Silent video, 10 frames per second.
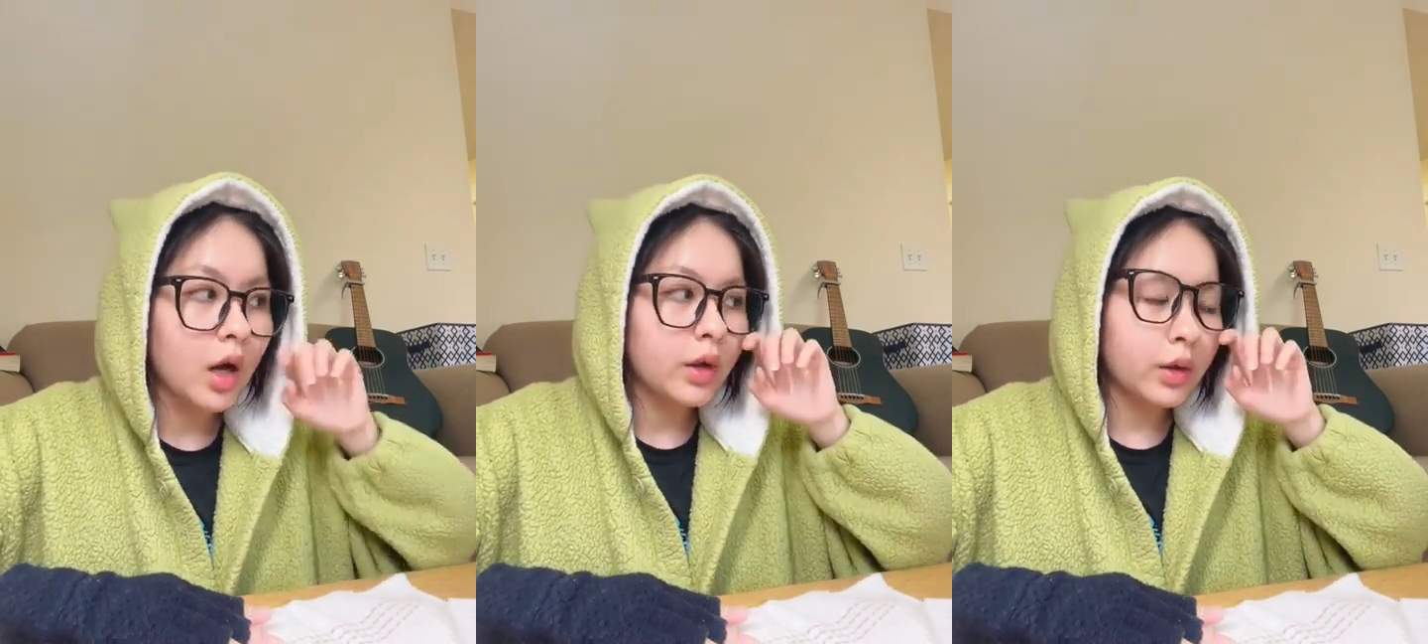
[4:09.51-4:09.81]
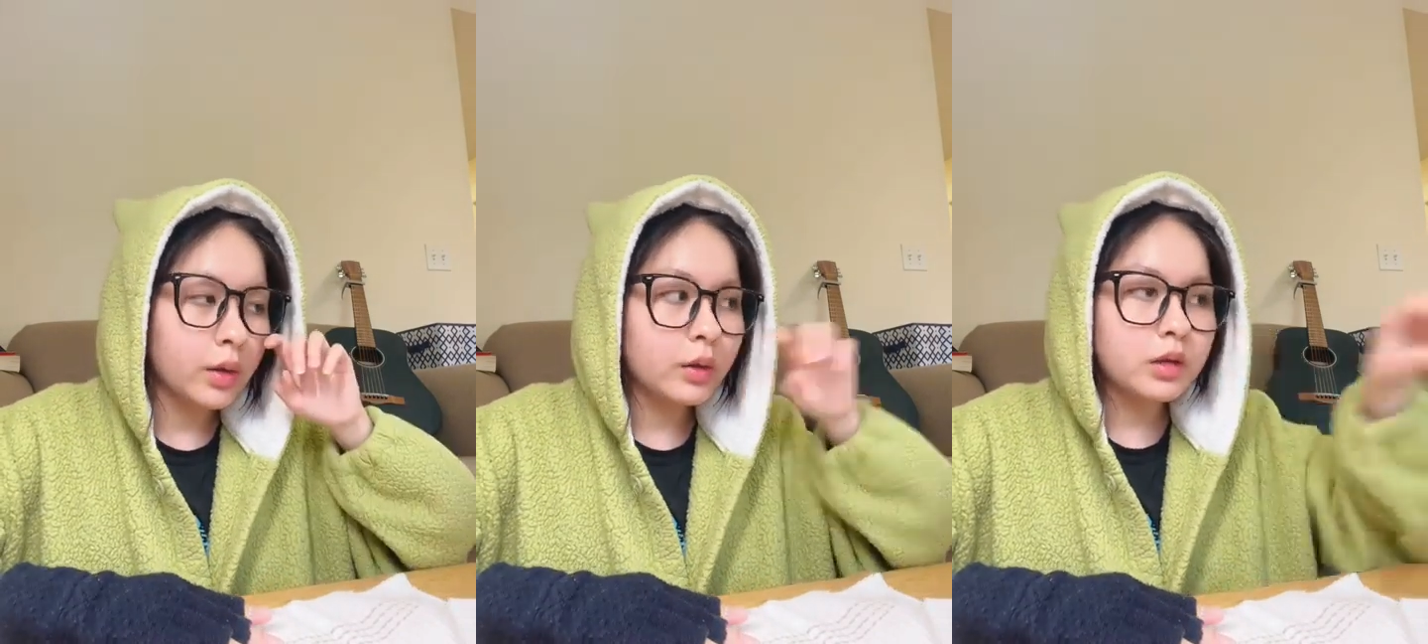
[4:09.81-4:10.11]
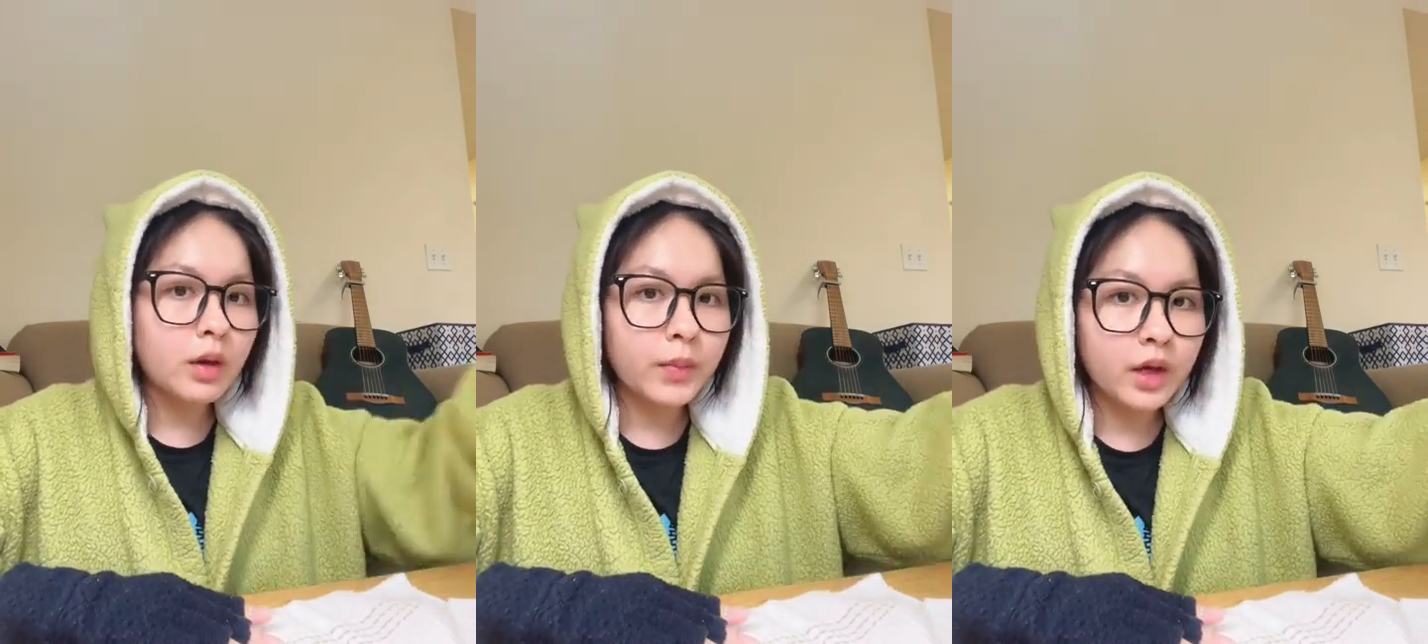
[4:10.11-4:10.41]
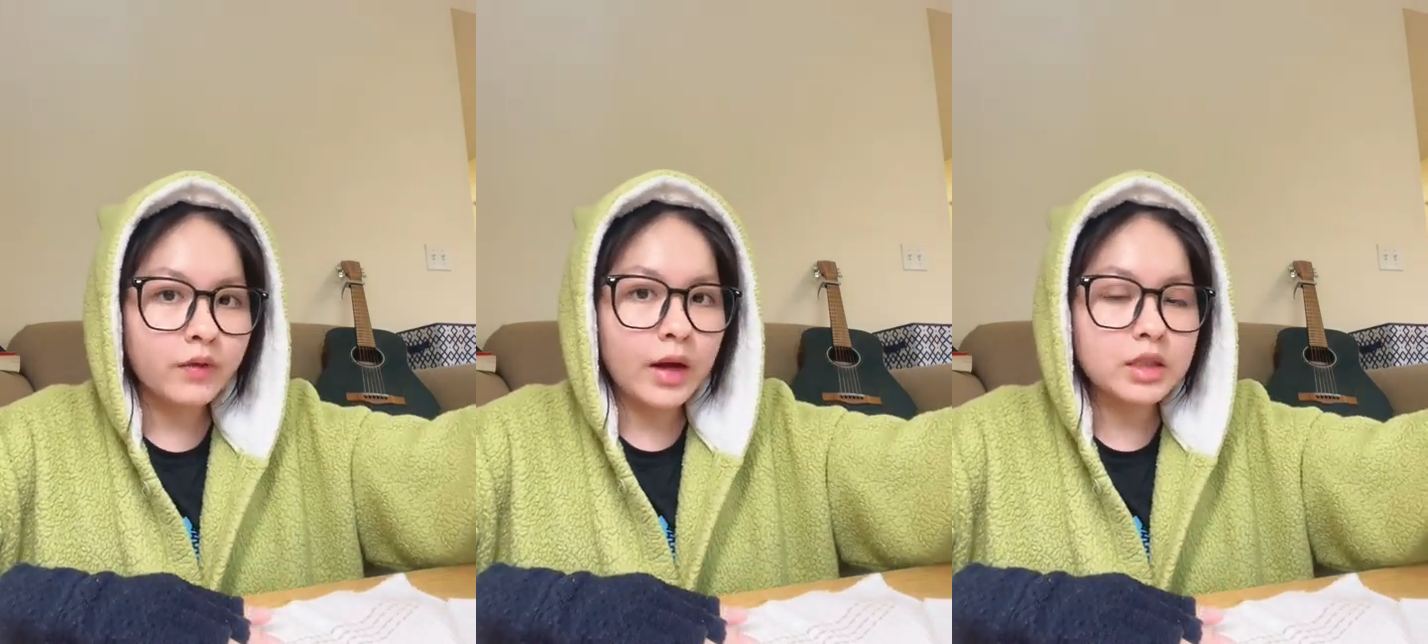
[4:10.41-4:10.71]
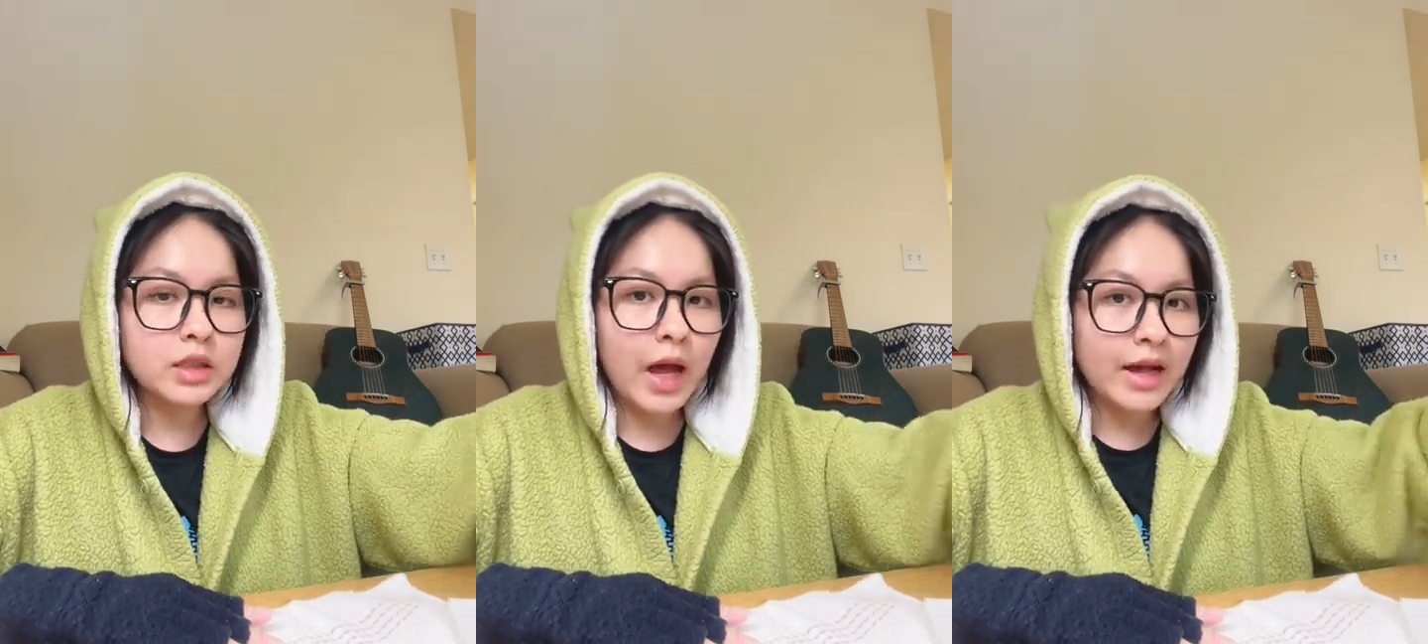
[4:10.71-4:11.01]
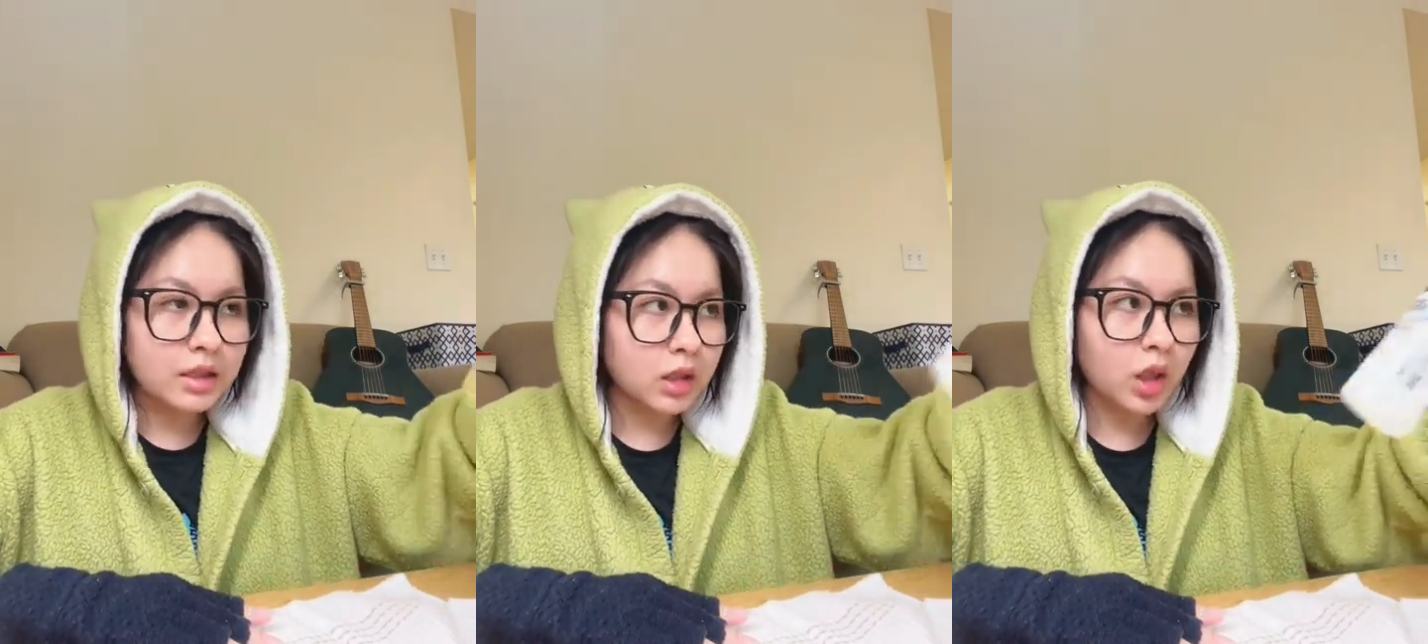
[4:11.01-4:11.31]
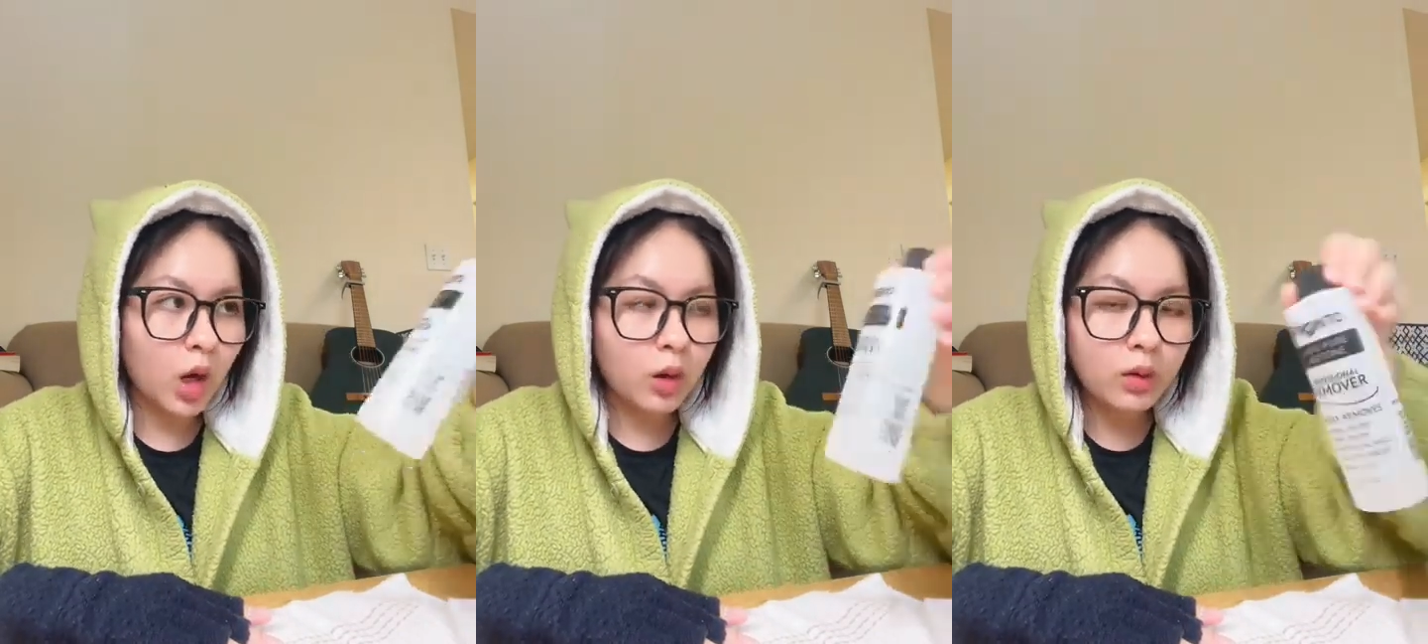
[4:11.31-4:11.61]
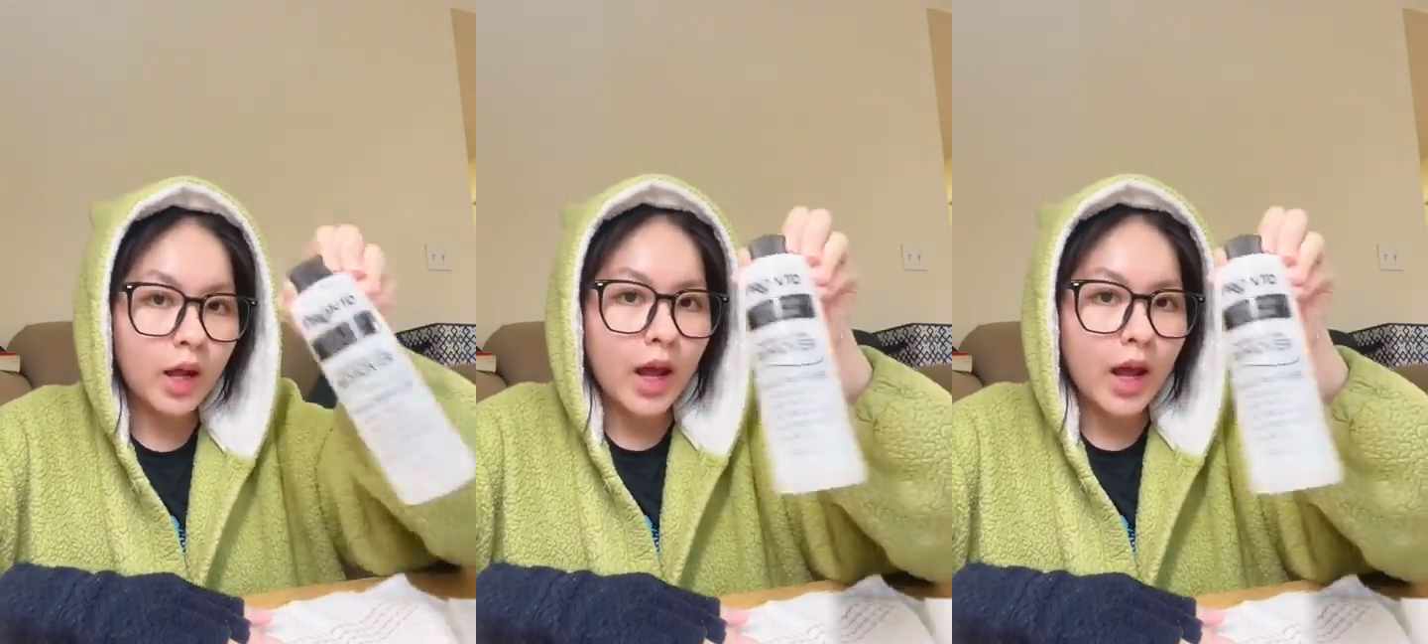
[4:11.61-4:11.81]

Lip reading: use a bit of acetone